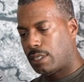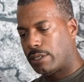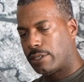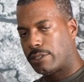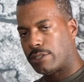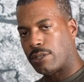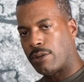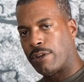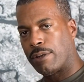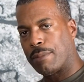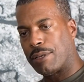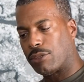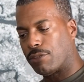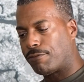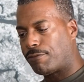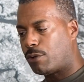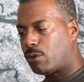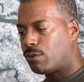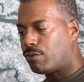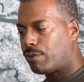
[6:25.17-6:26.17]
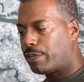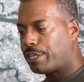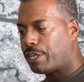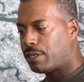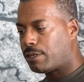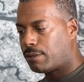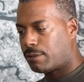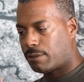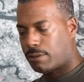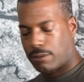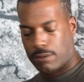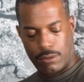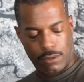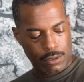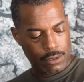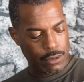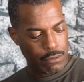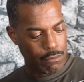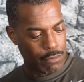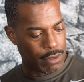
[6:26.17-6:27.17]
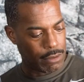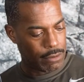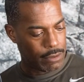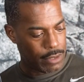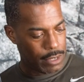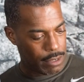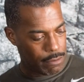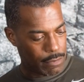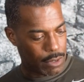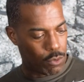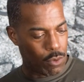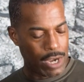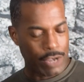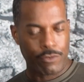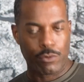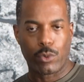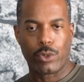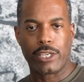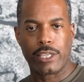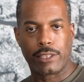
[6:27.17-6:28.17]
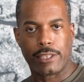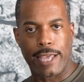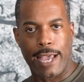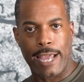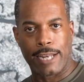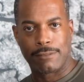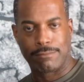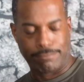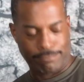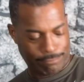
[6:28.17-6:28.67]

Sorry about the phone ringing. My wife will get that.